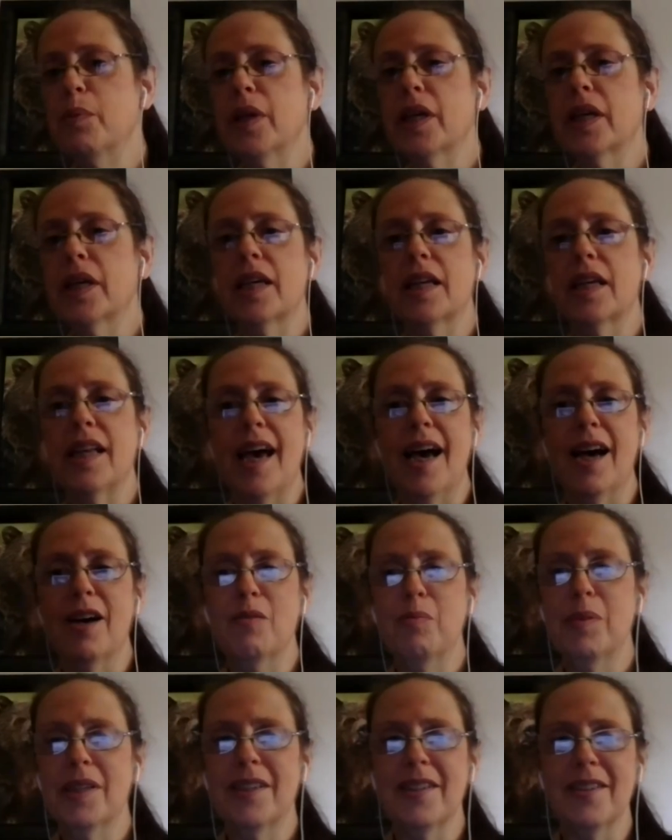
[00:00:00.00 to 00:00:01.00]
speak it
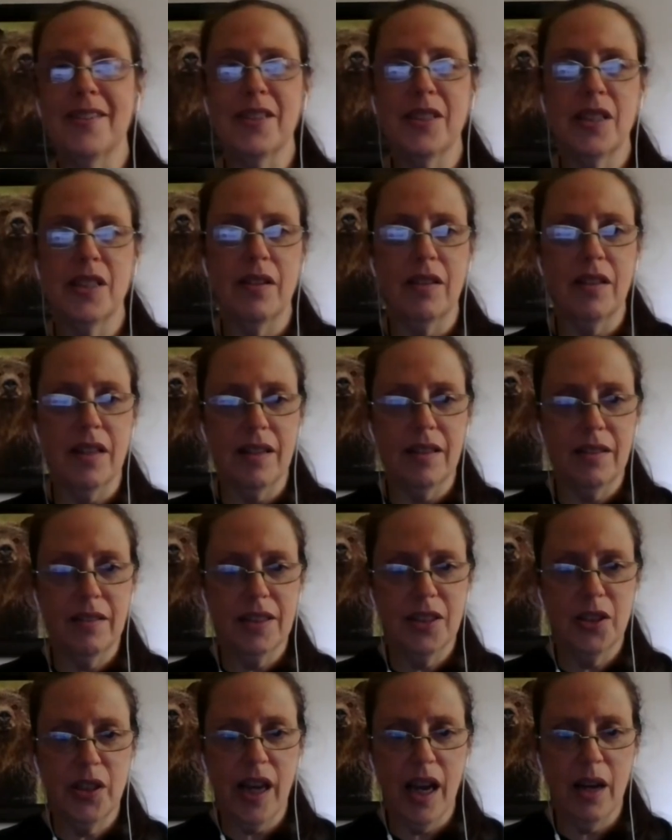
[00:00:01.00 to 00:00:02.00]
out because the
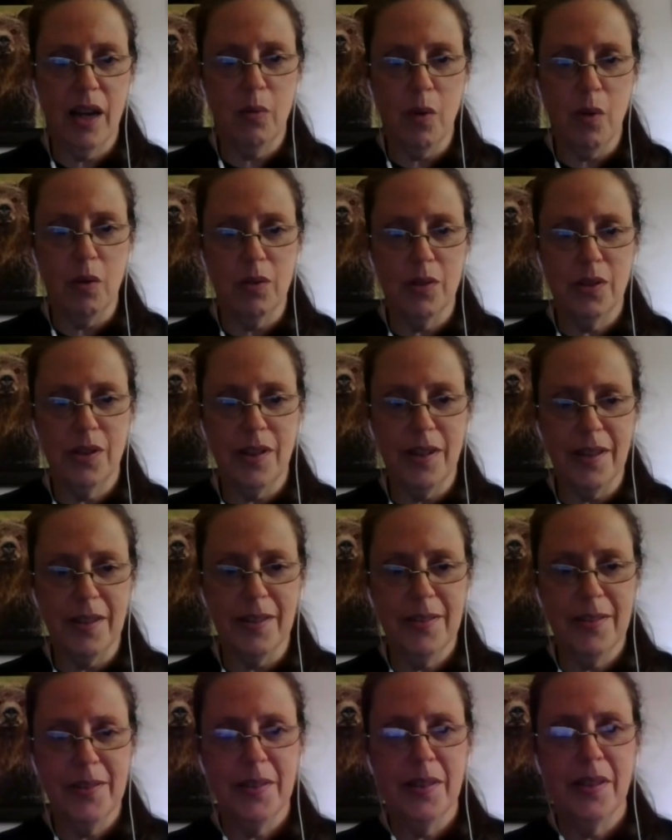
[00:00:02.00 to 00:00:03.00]
chat won't
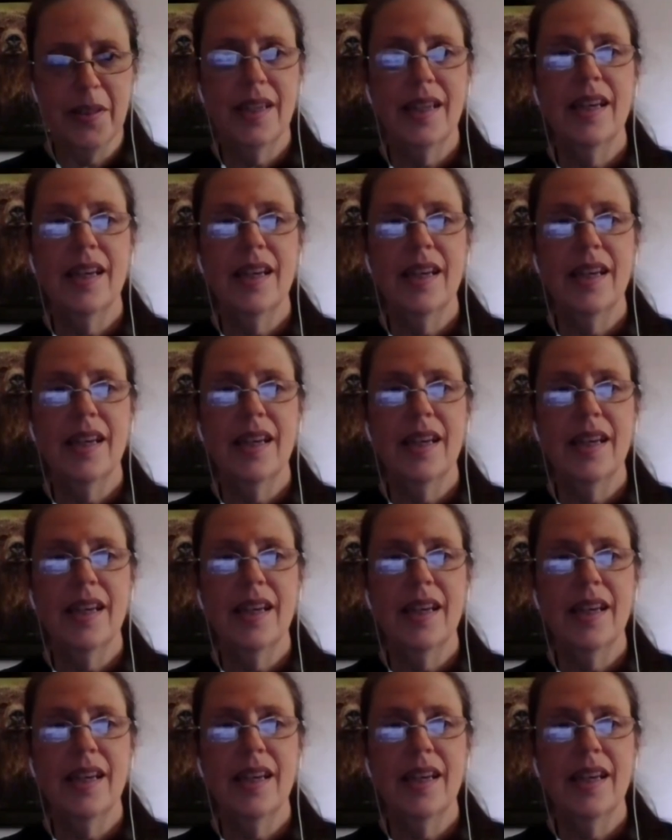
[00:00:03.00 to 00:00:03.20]
show.